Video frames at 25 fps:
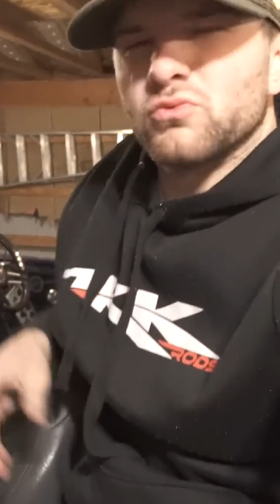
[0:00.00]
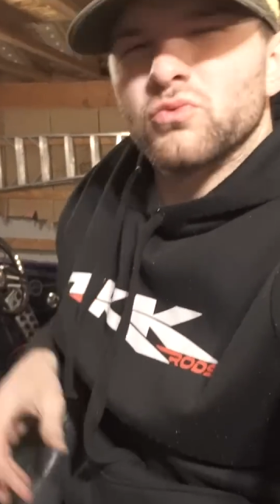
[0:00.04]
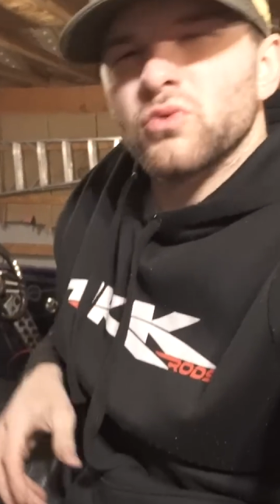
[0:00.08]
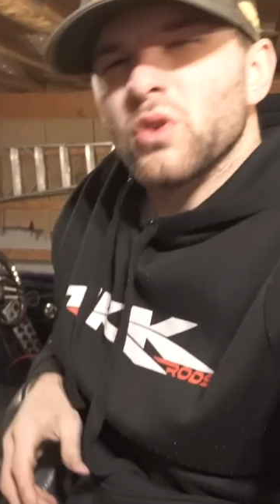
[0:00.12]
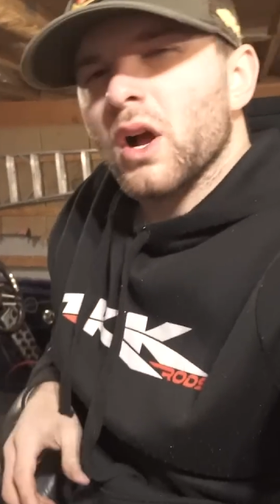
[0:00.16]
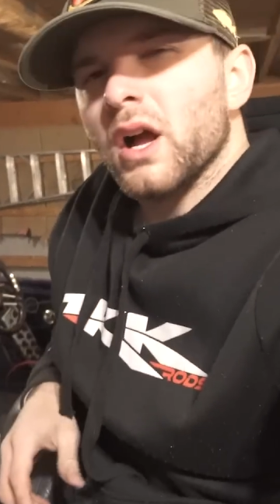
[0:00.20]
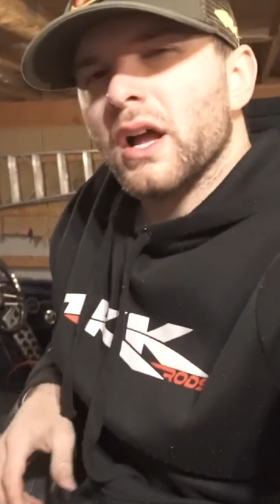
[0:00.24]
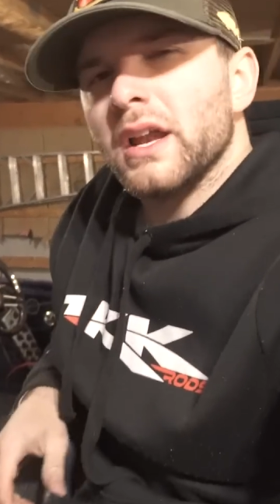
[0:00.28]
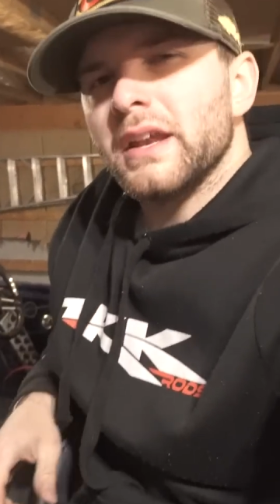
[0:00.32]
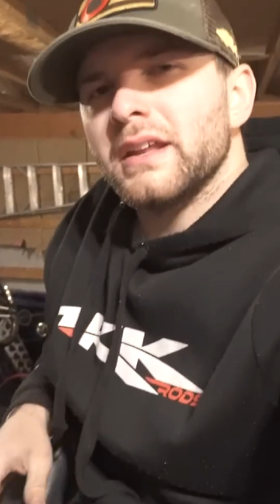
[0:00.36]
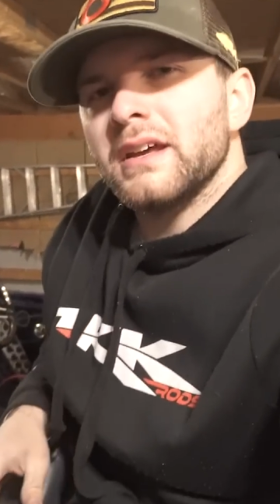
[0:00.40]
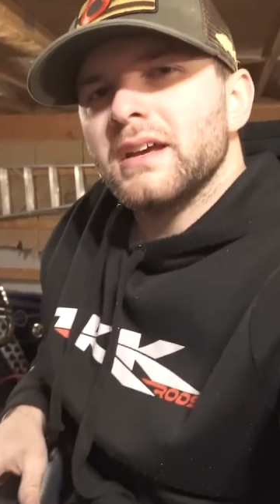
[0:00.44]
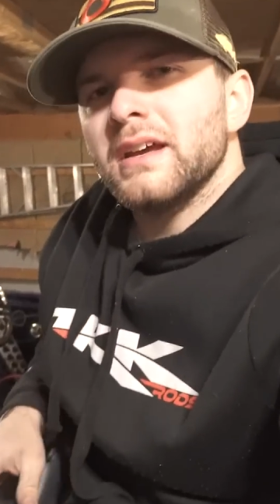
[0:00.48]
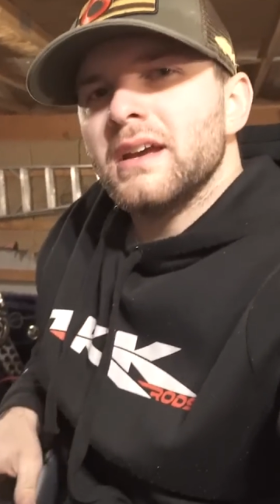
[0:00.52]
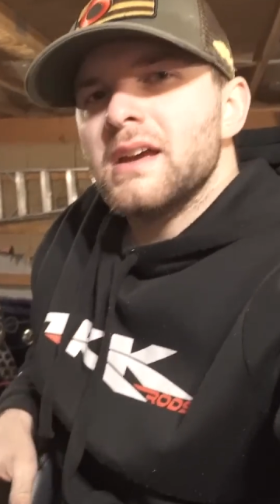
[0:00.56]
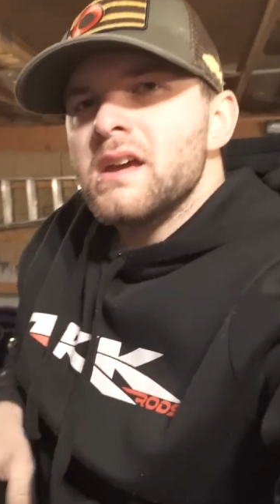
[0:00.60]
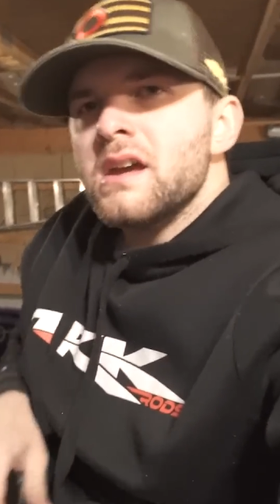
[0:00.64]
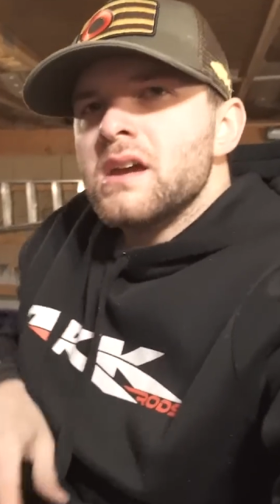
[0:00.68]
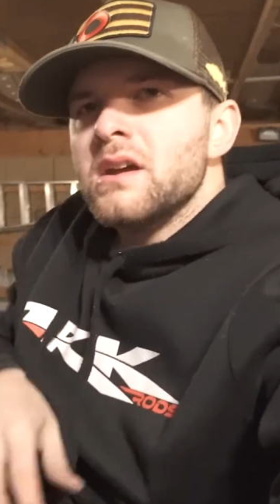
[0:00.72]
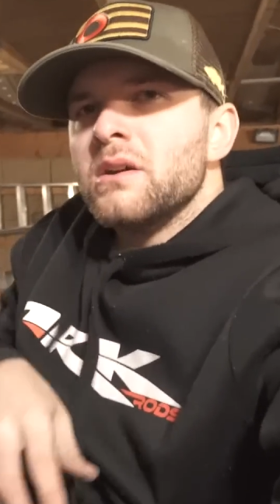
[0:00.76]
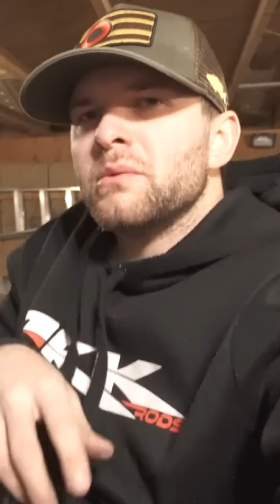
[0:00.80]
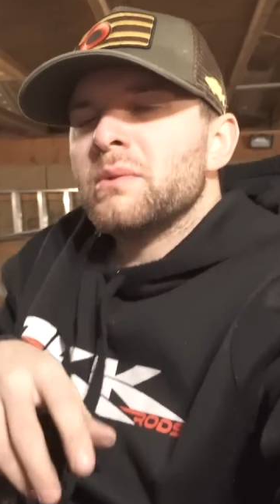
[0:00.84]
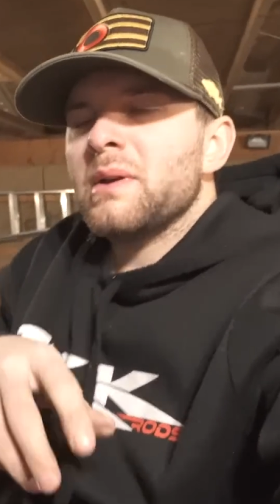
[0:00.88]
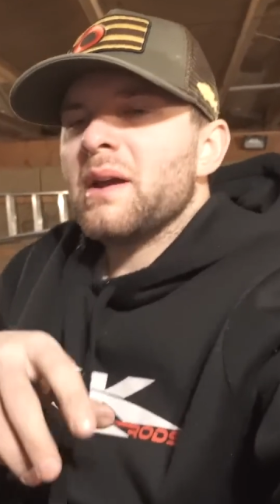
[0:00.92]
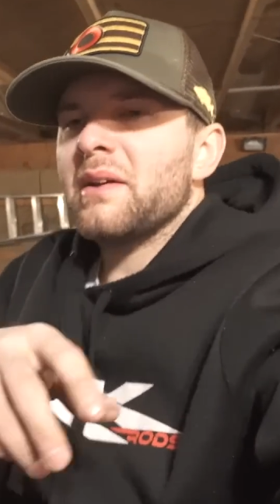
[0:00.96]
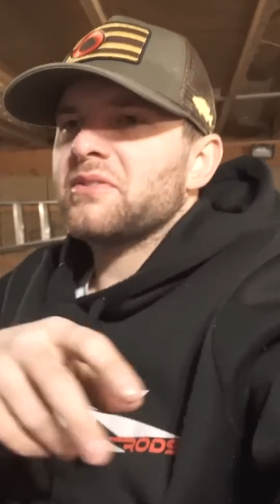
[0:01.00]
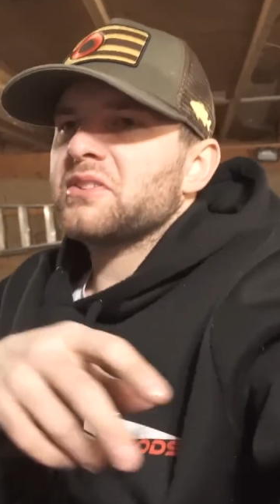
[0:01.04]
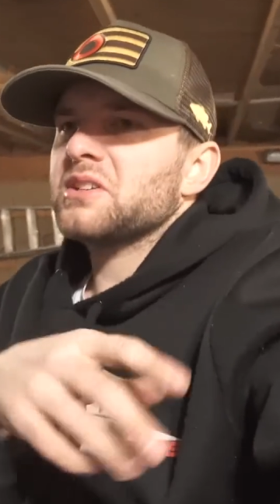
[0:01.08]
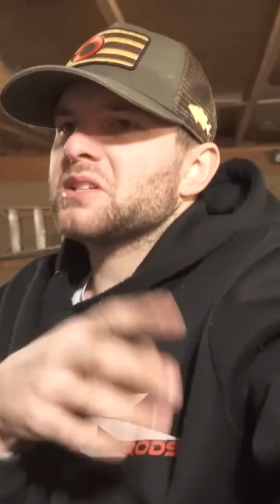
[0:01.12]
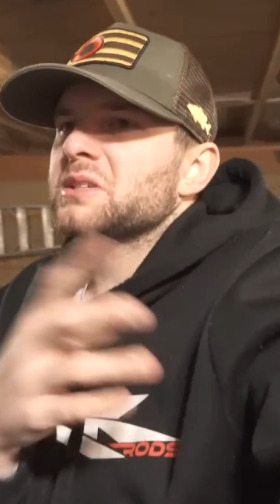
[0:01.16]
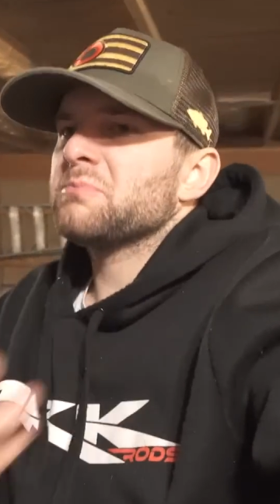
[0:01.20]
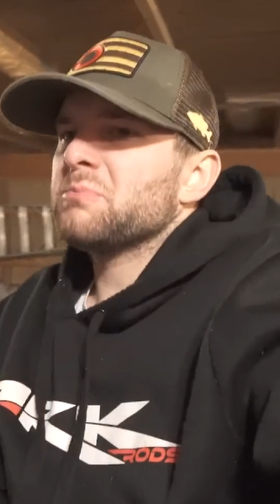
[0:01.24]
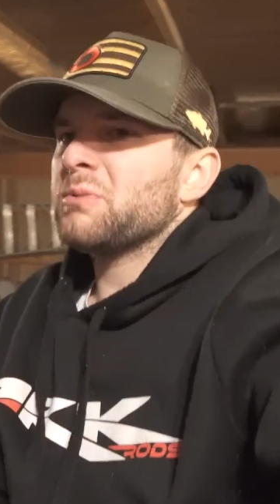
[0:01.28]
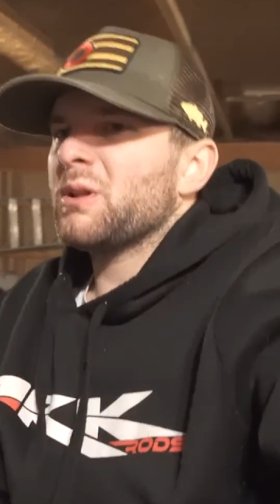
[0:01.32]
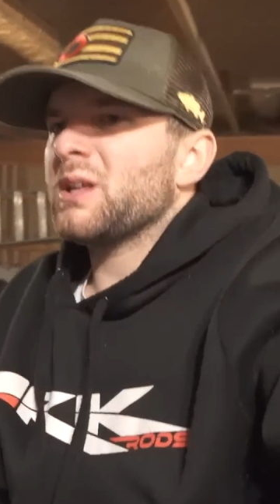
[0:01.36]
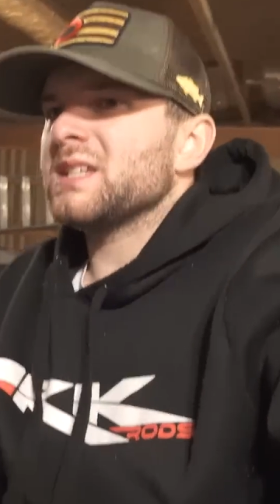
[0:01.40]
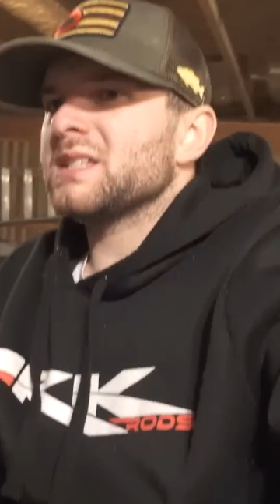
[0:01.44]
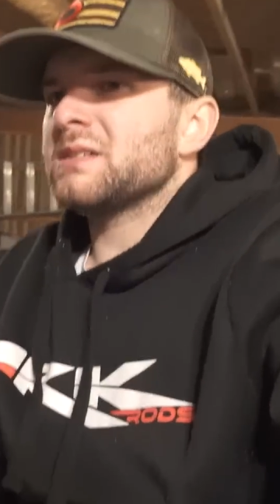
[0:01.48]
run. We have to
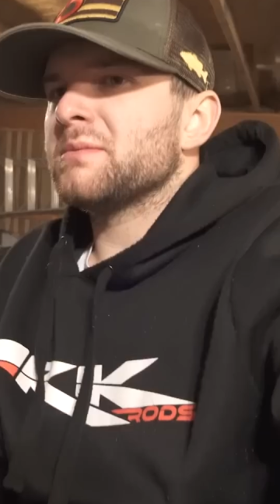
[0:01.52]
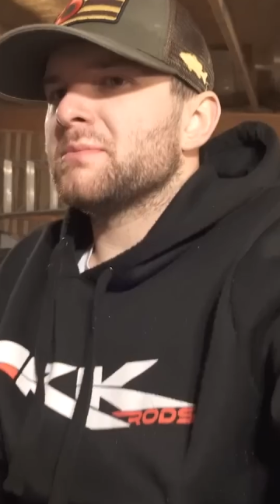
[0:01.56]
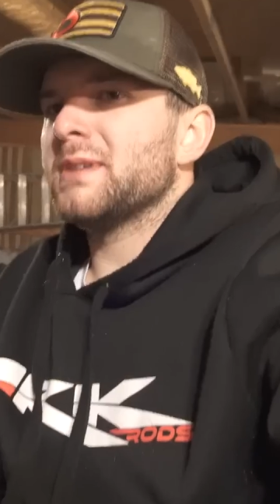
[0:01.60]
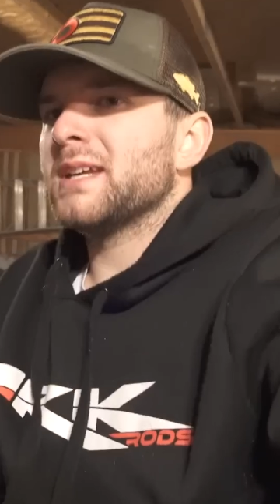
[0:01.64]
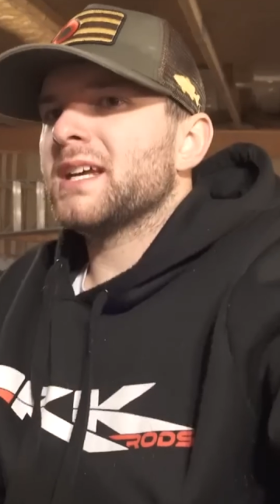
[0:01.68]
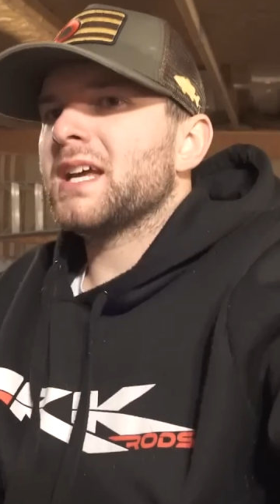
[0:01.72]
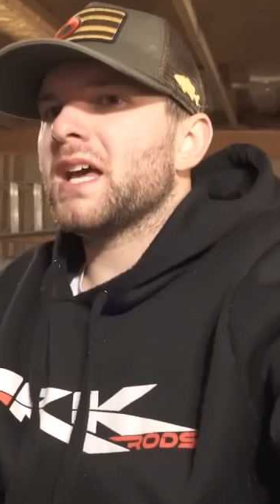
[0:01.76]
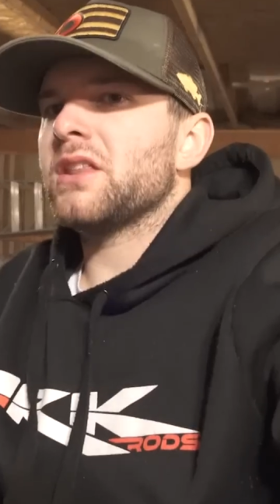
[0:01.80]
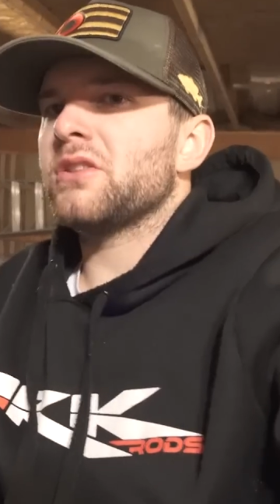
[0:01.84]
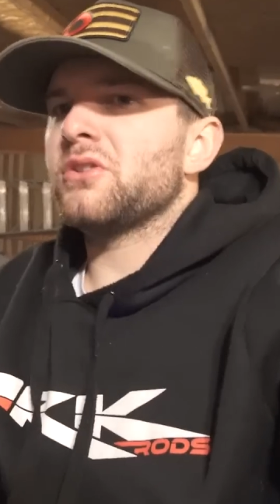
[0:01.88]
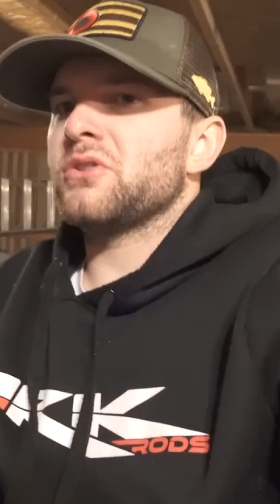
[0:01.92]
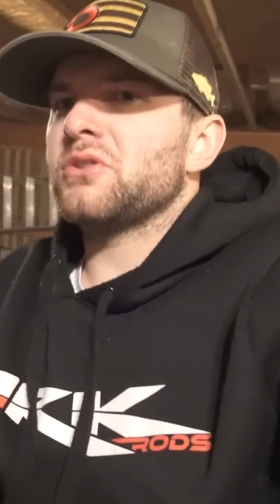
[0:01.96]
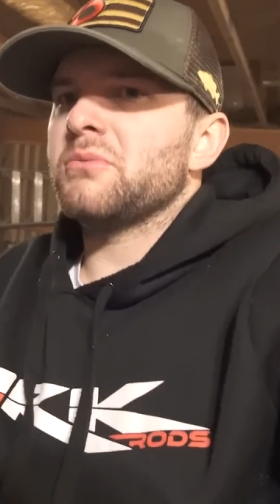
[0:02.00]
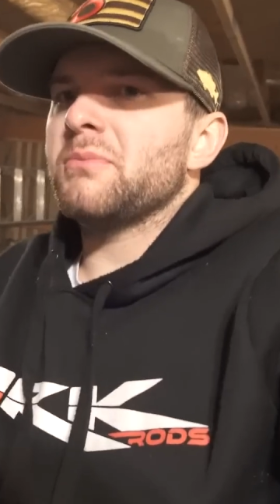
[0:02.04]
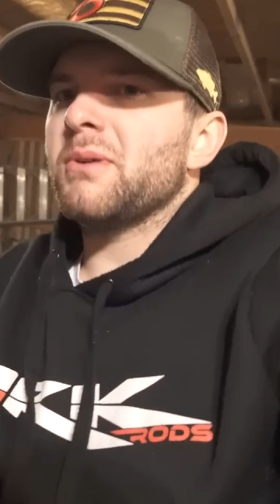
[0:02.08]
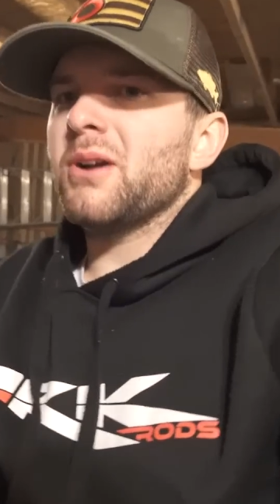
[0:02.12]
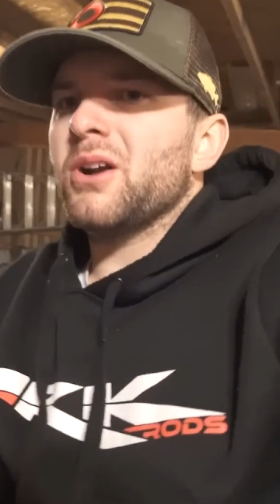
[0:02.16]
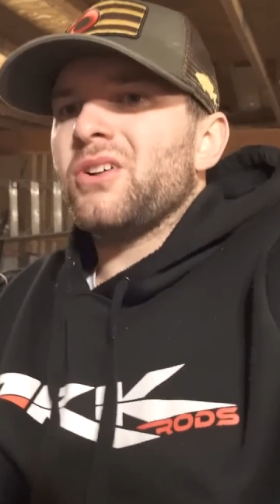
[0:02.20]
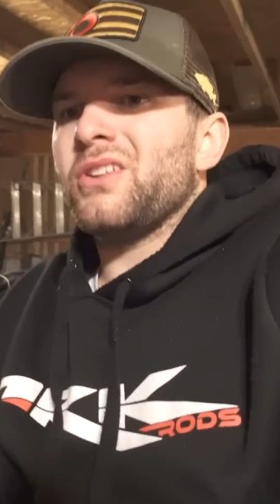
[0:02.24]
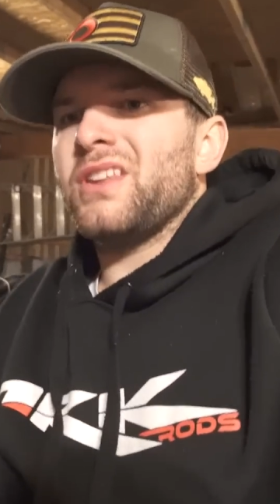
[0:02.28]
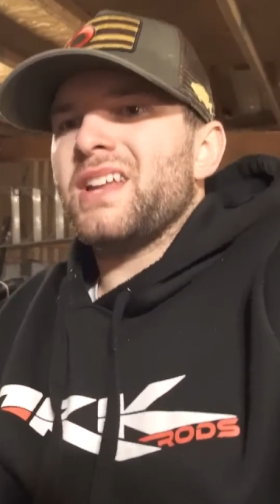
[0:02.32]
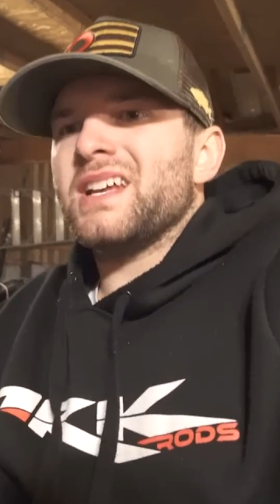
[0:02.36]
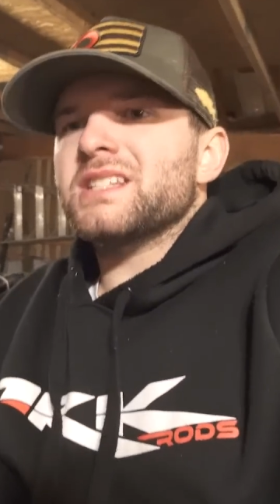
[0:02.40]
splice them together tomorrow.